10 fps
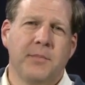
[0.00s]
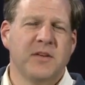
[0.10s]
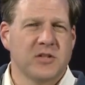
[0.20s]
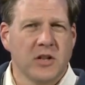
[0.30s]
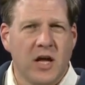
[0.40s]

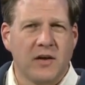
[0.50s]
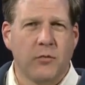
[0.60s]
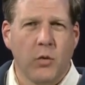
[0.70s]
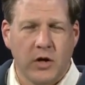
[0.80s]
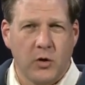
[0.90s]
There's a lot
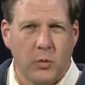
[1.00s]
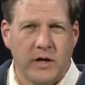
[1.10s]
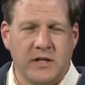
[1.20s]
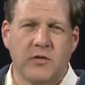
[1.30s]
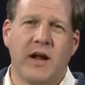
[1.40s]
of
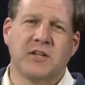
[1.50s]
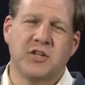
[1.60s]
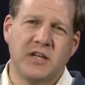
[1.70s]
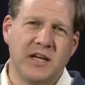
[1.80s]
one-on-one interaction.